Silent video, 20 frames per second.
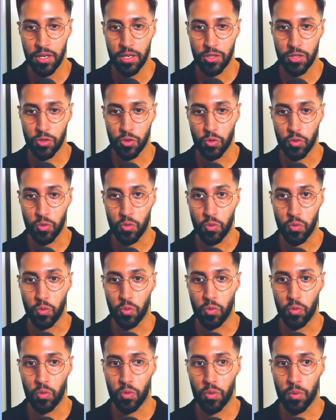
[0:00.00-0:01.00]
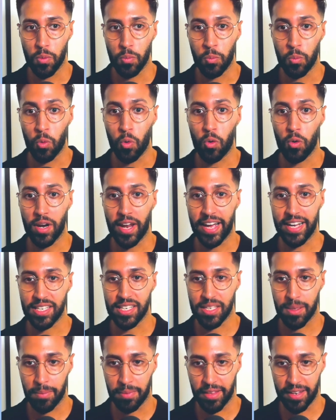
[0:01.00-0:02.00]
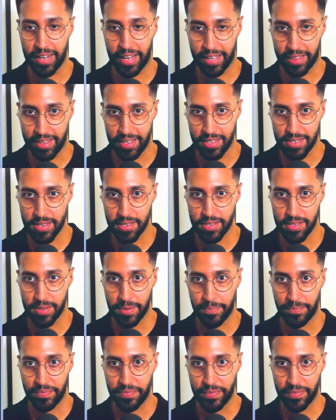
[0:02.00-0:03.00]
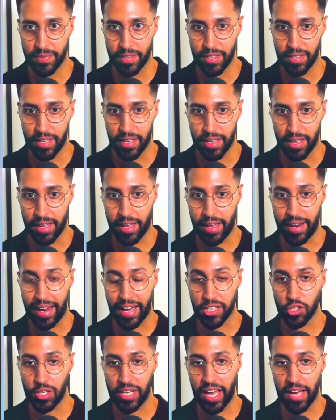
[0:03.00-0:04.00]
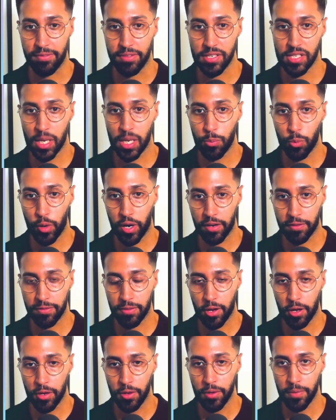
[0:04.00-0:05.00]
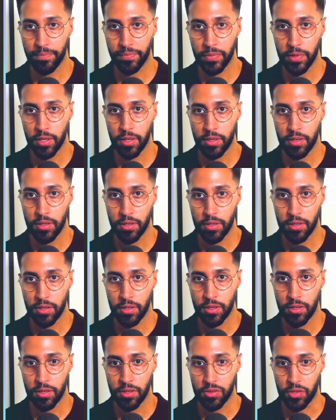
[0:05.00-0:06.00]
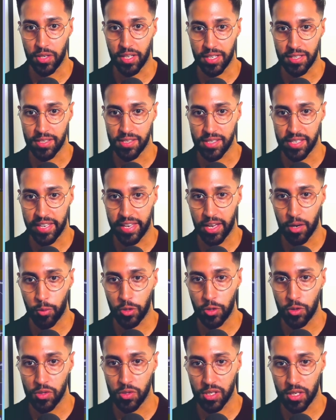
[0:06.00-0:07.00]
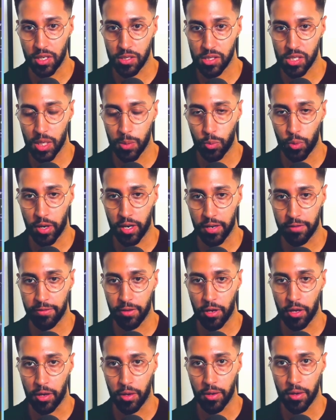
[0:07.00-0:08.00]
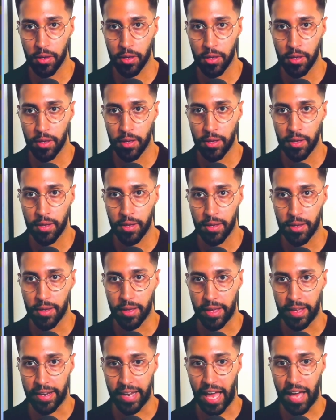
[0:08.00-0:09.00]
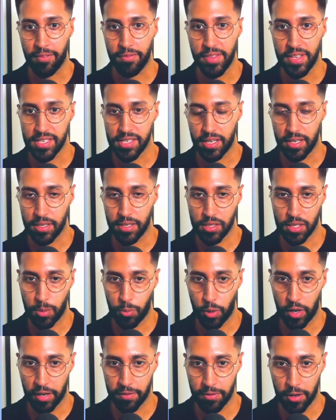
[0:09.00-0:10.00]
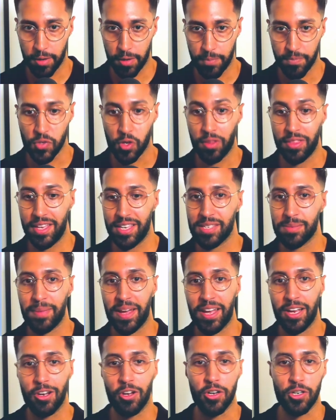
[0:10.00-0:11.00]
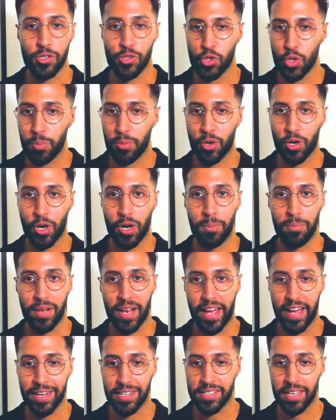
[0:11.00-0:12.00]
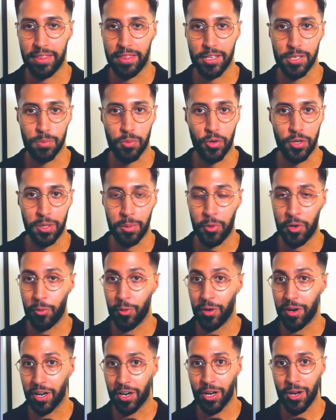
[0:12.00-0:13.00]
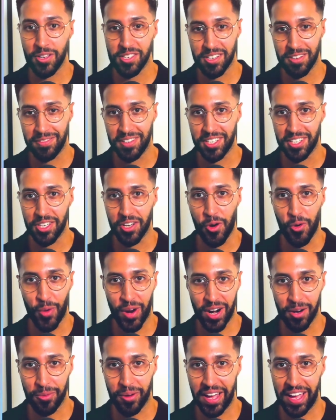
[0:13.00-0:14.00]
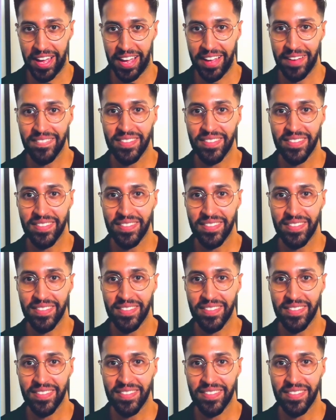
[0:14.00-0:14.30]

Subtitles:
to more like something like this and actually have a sub workflow. So you can see here we're using our sub workflow and have this in the sub workflow. So this may look super complex. At this point, you may want to close the video, run away,